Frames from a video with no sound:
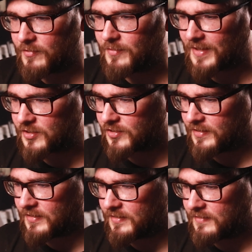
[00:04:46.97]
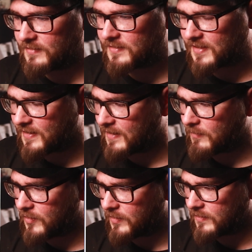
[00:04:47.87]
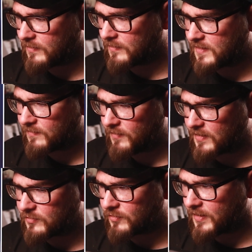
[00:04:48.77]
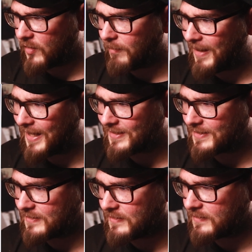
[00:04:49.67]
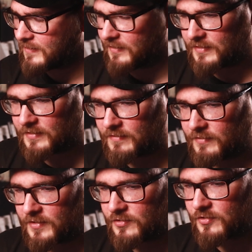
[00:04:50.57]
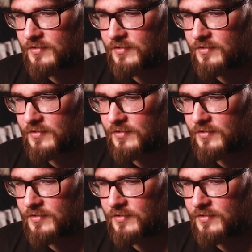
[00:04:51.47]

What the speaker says: you actually say that word? It's French, right? Opacity. No, it's not French.